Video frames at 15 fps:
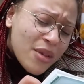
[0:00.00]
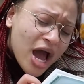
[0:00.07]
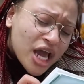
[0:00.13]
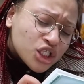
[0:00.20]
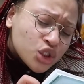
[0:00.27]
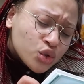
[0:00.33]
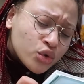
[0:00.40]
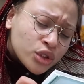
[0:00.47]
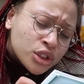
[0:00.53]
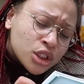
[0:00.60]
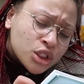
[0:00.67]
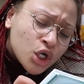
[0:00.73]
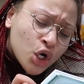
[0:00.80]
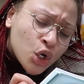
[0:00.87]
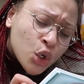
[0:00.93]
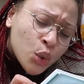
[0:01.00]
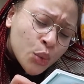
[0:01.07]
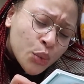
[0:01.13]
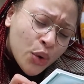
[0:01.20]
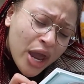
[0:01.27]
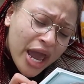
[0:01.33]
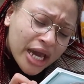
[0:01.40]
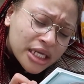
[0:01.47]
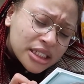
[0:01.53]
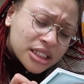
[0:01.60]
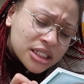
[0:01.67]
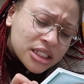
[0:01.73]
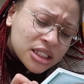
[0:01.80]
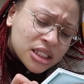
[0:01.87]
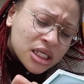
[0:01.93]
my sources are correct,
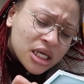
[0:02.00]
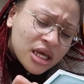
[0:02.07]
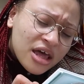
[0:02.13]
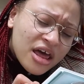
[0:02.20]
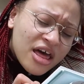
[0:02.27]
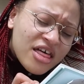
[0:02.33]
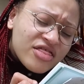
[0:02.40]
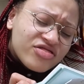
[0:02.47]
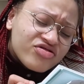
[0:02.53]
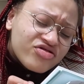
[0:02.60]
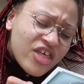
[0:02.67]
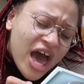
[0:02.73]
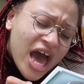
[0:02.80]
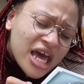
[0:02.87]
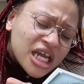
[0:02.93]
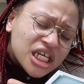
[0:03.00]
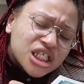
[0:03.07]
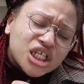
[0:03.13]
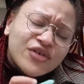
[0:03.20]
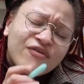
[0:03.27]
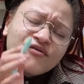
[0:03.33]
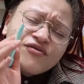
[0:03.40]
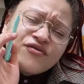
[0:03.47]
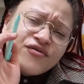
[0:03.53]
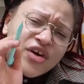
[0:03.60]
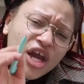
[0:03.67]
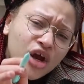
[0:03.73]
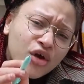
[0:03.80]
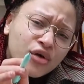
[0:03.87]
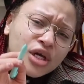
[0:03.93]
that is a
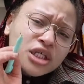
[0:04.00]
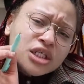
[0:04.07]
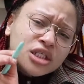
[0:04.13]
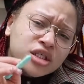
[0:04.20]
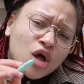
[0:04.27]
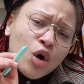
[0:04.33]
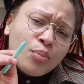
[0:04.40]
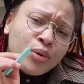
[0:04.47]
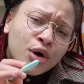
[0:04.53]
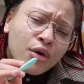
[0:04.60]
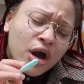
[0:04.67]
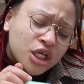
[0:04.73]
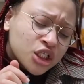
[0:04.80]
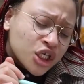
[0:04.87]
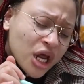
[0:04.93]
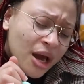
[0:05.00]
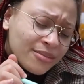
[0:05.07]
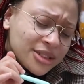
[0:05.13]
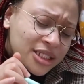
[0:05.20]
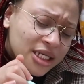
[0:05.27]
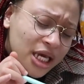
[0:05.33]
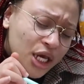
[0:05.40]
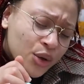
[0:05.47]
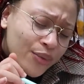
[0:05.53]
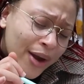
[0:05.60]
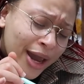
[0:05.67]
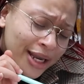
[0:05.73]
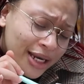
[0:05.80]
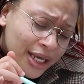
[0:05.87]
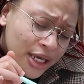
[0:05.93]
very slow progression. I'm seeing
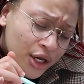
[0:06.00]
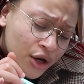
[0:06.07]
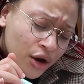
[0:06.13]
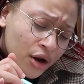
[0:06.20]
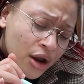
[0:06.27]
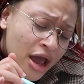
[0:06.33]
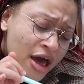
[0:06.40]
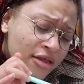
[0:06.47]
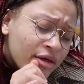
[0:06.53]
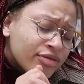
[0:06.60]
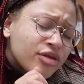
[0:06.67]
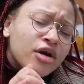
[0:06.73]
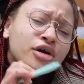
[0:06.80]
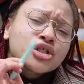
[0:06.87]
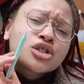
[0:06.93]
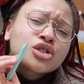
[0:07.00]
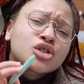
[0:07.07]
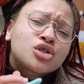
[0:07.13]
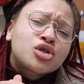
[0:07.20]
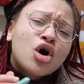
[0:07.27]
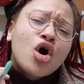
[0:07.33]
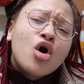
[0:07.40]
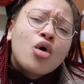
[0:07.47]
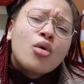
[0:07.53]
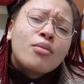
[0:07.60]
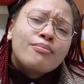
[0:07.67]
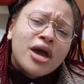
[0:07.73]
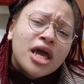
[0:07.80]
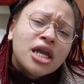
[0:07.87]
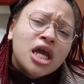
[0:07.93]
right here that there are so
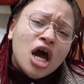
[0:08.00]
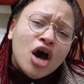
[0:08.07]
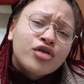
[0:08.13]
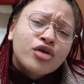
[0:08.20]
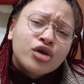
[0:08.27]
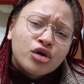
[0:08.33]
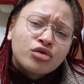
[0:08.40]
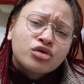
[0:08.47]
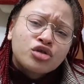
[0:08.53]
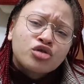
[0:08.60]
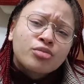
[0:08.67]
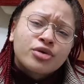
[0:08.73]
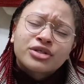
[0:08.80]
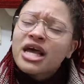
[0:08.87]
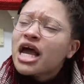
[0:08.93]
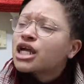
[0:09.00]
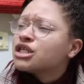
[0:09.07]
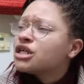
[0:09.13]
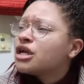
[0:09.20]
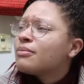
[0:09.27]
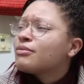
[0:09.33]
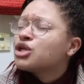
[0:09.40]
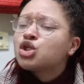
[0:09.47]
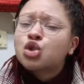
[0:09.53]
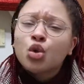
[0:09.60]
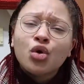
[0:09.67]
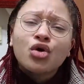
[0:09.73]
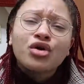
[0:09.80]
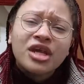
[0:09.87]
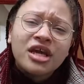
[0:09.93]
many other YouTubers. Actually,
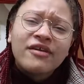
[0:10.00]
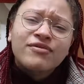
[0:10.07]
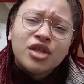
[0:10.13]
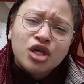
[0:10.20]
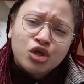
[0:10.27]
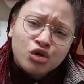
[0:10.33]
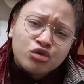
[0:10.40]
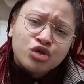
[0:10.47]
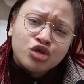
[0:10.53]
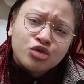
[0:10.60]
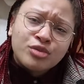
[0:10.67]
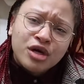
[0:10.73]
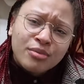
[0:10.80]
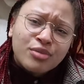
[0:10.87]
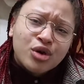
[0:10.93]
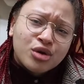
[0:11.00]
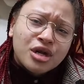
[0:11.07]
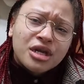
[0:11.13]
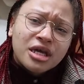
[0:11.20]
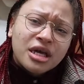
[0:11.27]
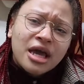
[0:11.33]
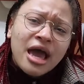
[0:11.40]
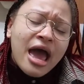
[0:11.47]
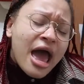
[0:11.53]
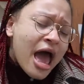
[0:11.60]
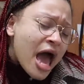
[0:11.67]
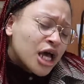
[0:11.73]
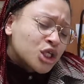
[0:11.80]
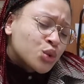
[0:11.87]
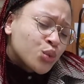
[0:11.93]
majority of the YouTube community
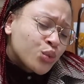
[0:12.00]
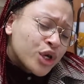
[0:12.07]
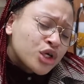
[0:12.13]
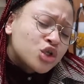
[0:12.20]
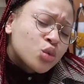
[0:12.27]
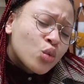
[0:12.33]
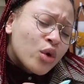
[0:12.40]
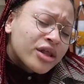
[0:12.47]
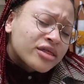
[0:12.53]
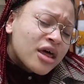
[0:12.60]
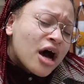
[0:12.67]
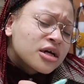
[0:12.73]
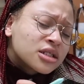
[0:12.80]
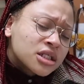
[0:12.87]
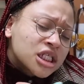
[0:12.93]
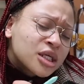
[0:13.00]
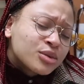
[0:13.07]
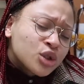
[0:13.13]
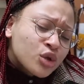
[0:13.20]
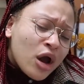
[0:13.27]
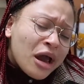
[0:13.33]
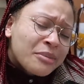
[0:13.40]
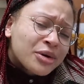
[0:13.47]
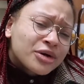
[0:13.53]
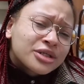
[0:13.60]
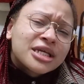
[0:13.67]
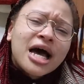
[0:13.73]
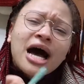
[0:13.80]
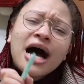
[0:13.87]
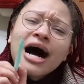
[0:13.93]
has reached one thousand
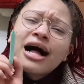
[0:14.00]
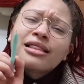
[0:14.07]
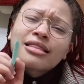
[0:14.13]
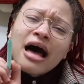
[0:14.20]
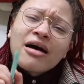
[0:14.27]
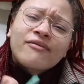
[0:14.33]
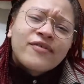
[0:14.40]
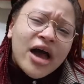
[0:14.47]
subscribers a lot